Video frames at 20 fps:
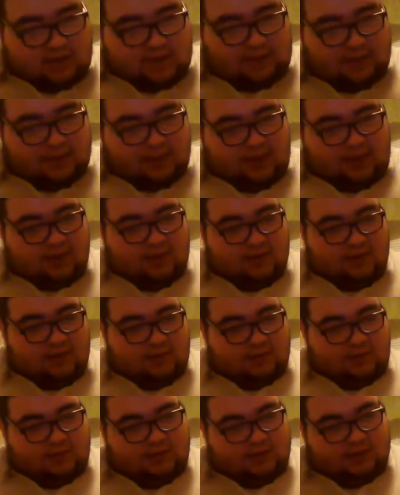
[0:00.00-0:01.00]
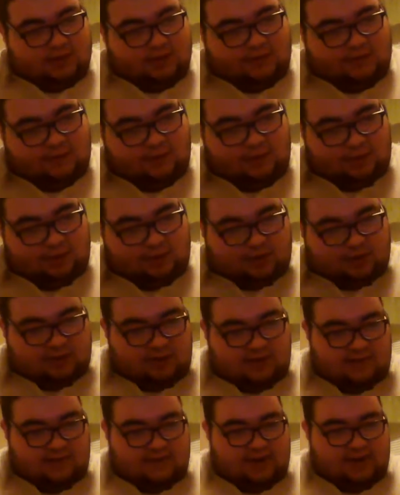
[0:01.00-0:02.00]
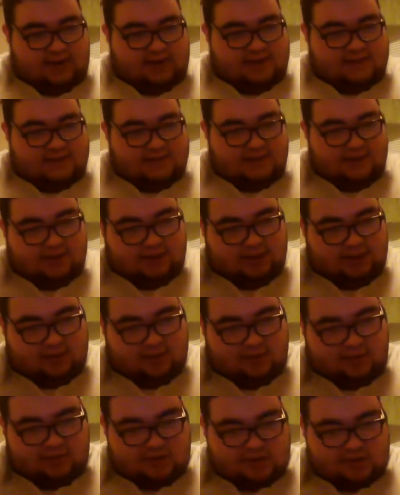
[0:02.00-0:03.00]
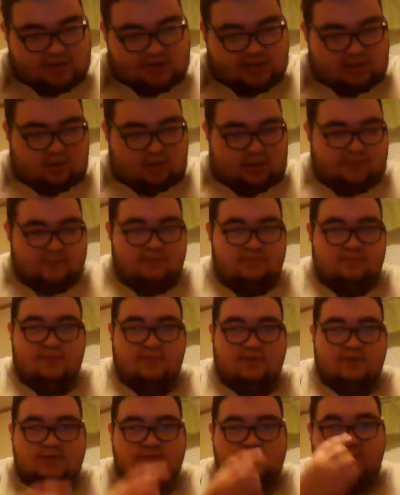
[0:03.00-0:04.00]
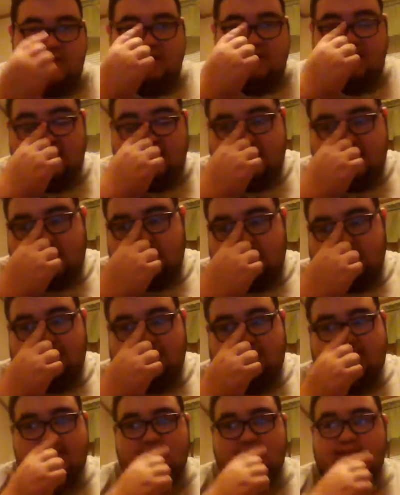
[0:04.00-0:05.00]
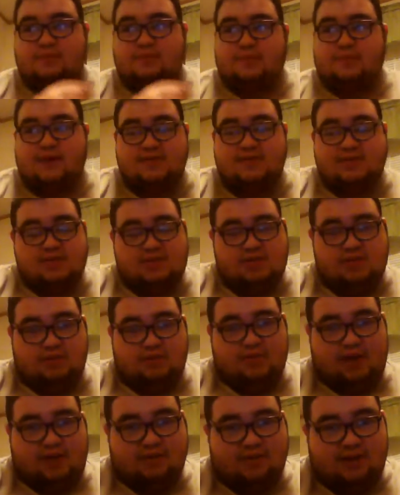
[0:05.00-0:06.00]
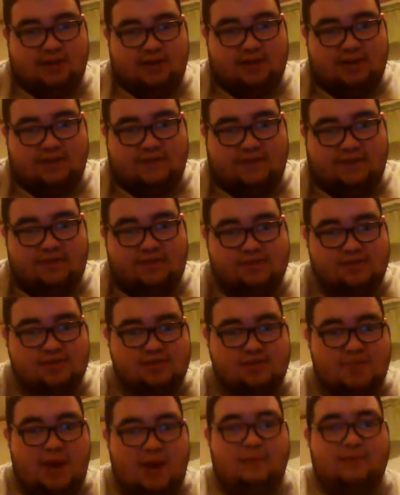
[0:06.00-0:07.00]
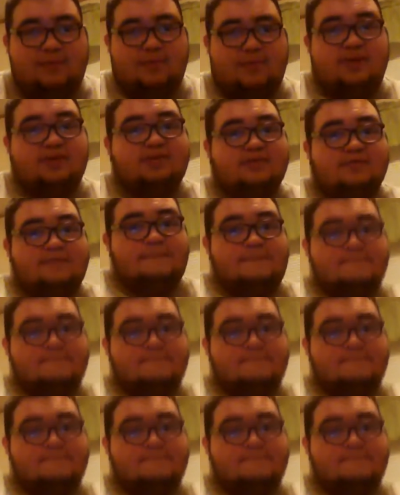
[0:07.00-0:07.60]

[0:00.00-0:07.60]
but I couldn't really afford a Vanity's Fiend at the moment, so I'm just waiting until like see the prices go down on it in the future, which probably will.